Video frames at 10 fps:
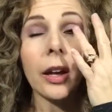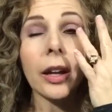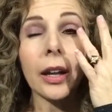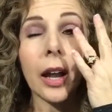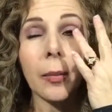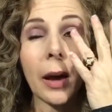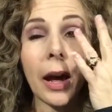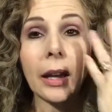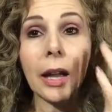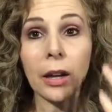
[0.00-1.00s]
get it out of my
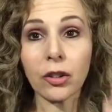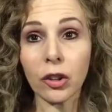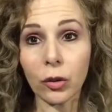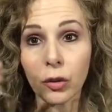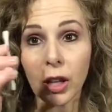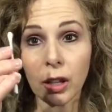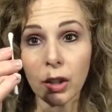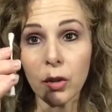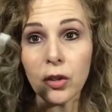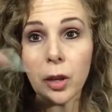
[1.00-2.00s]
eyelashes, or take a
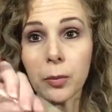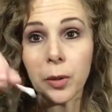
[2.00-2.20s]
Q-tip,